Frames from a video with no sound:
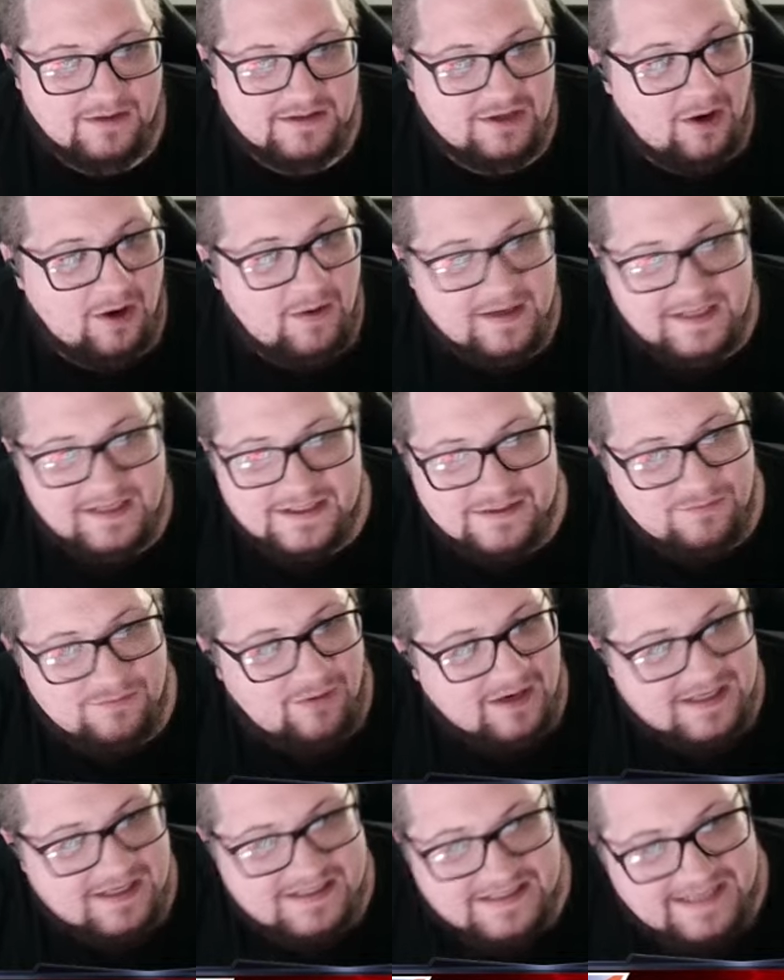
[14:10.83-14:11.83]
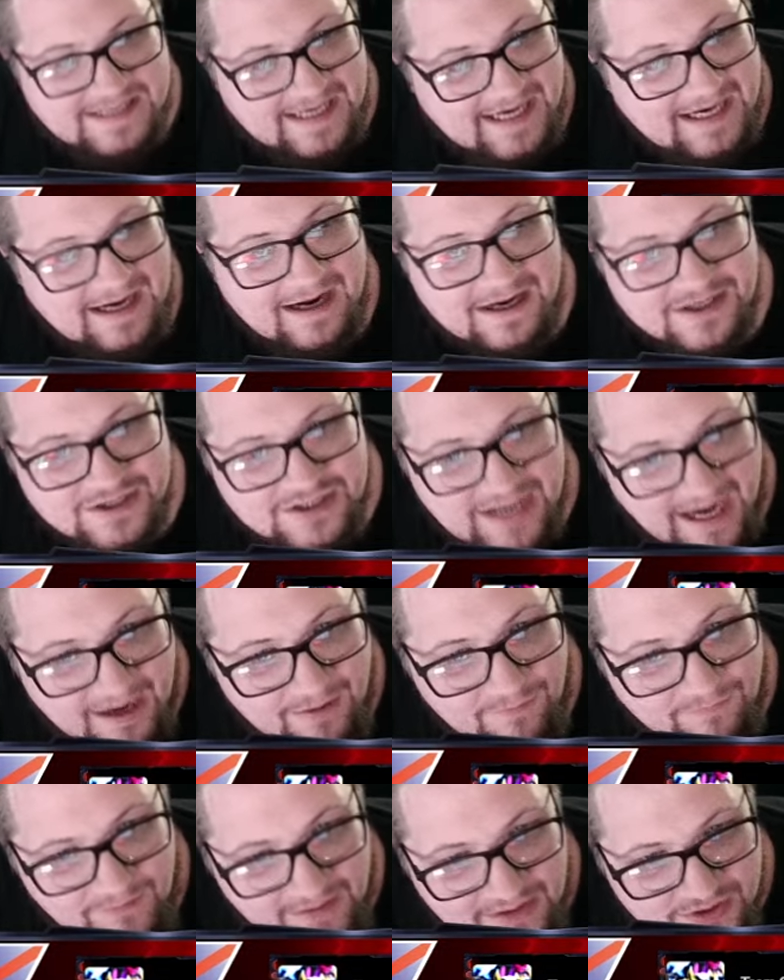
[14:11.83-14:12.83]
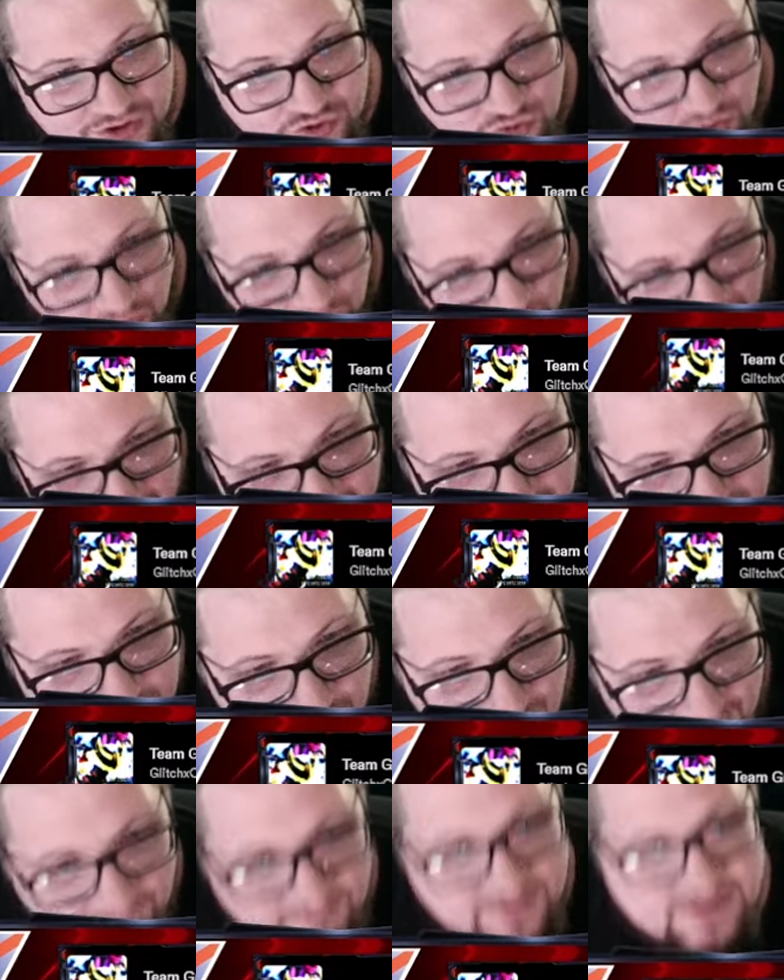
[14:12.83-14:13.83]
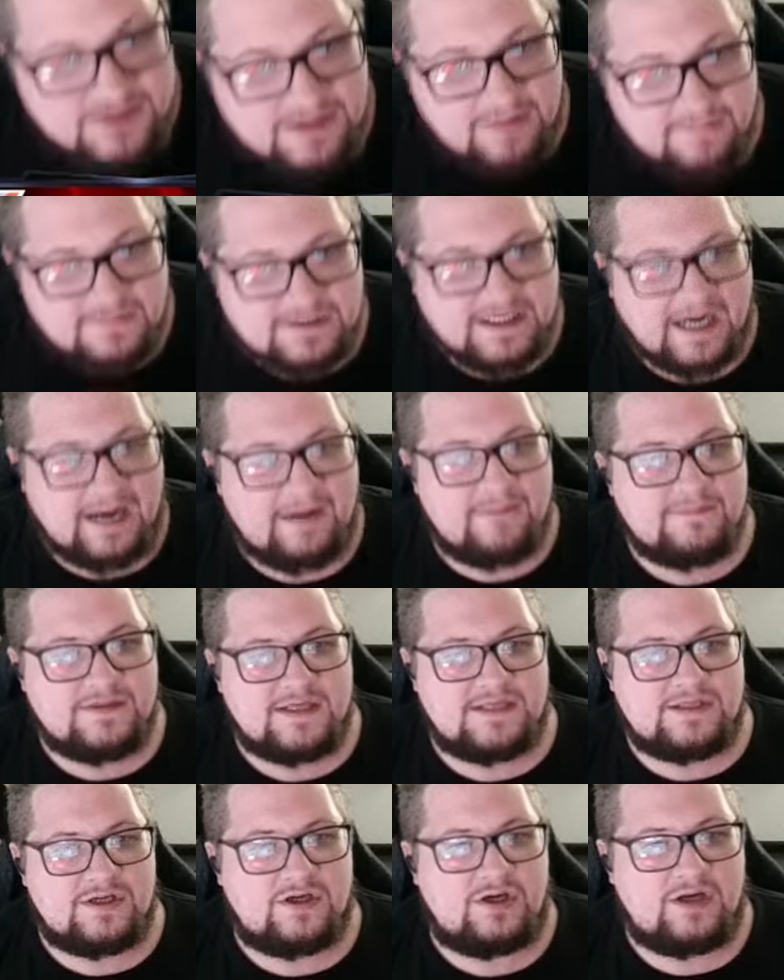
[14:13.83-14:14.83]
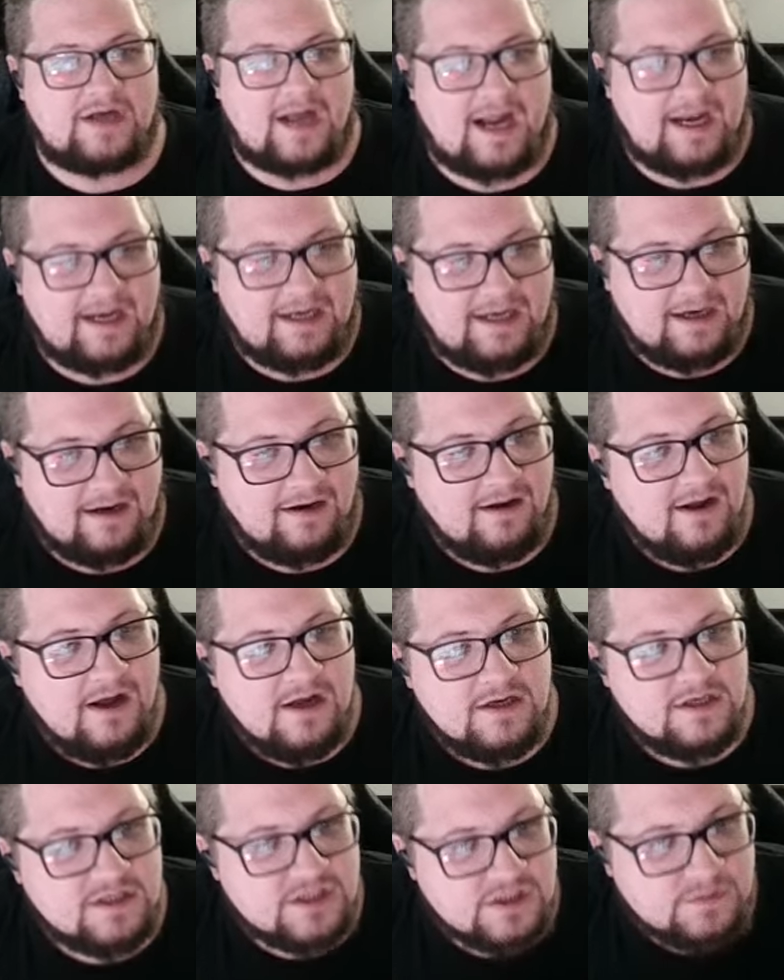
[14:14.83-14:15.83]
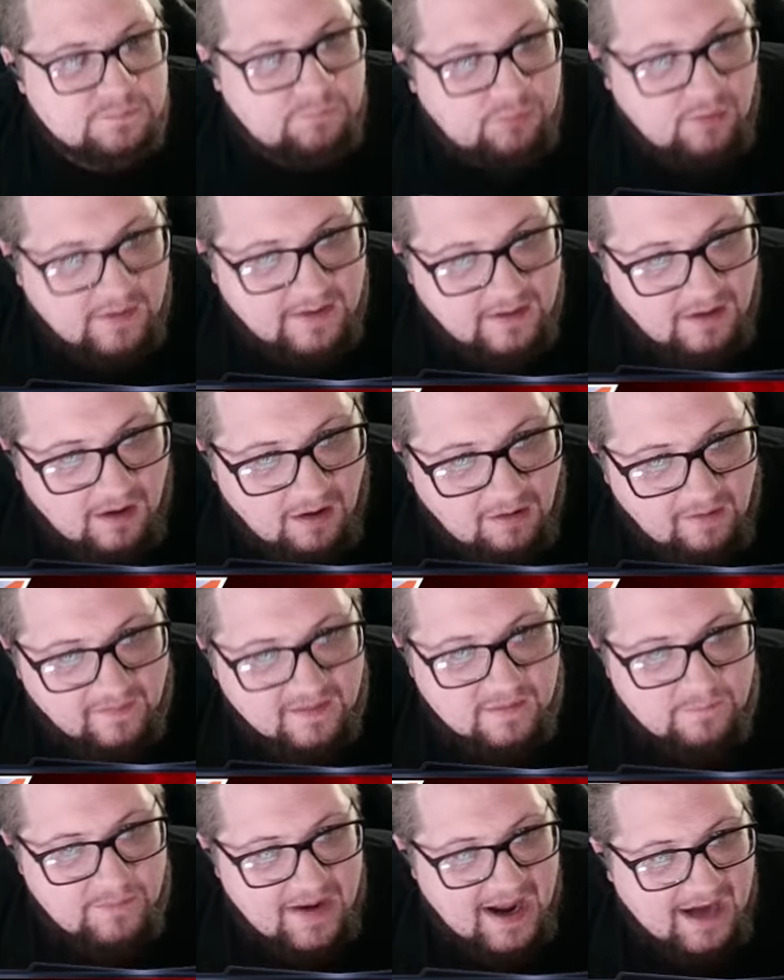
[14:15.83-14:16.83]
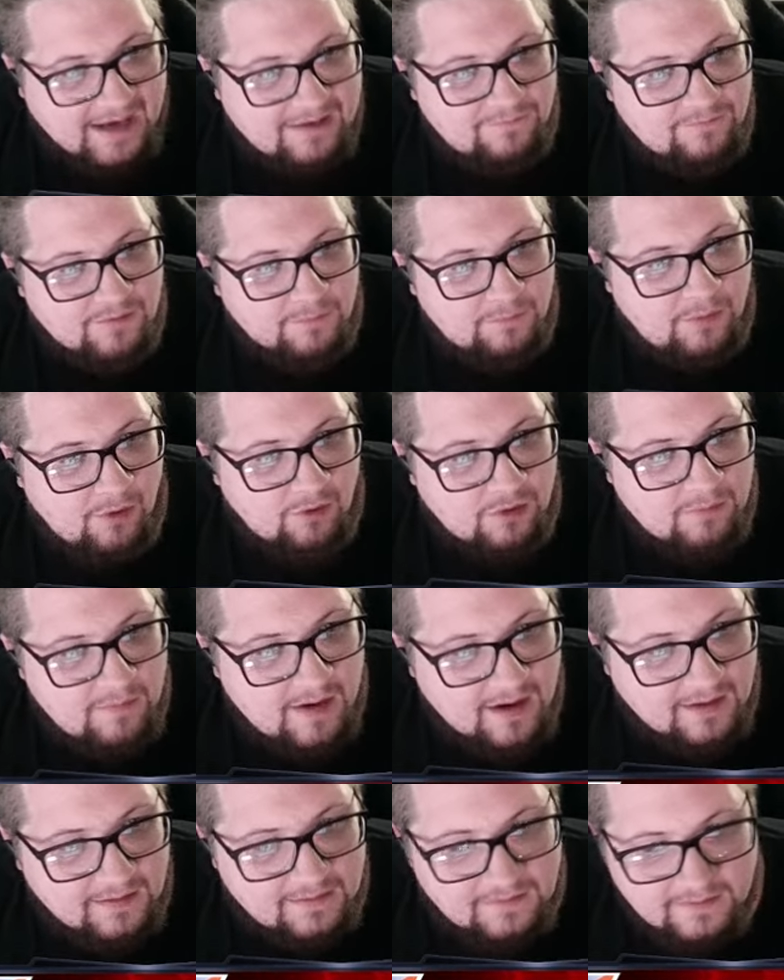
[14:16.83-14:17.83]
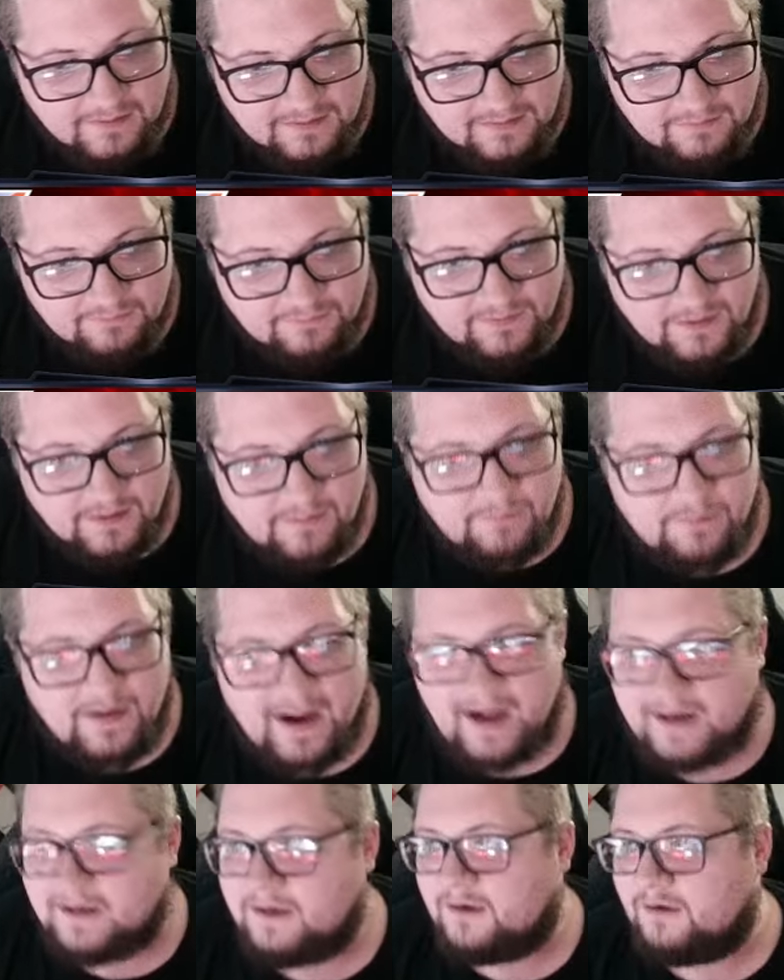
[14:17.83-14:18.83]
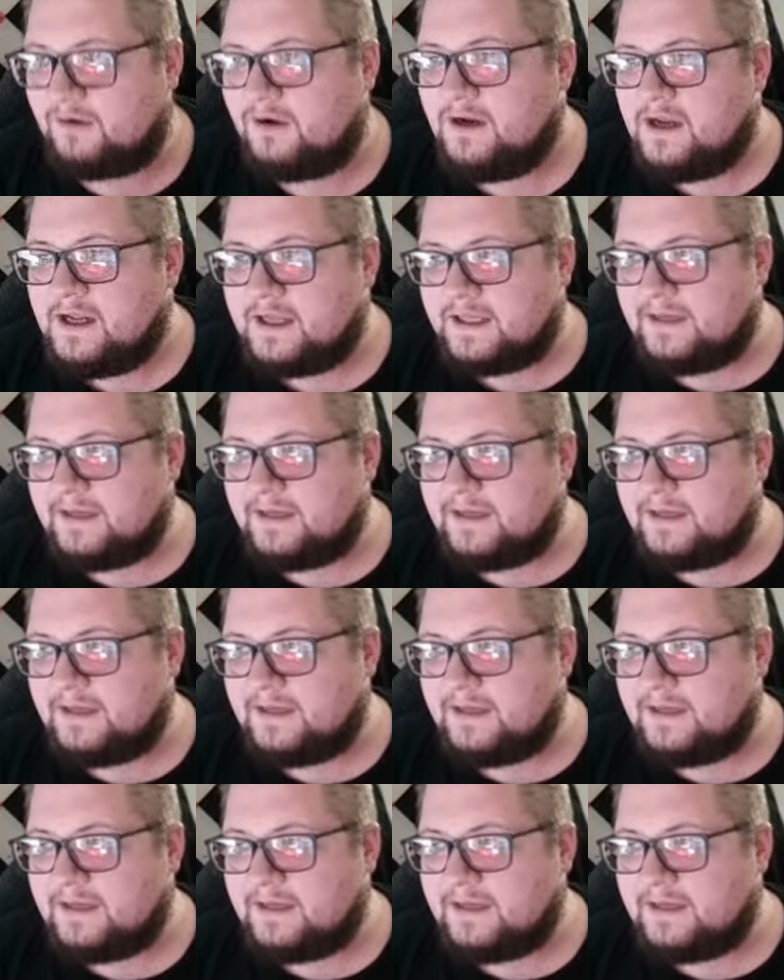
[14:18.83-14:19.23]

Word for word: No, it doesn't want to see Shadow Venusaur whatsoever. Sometimes it's a good idea to just put it all on the back of your Pokemon in the, in the very back here.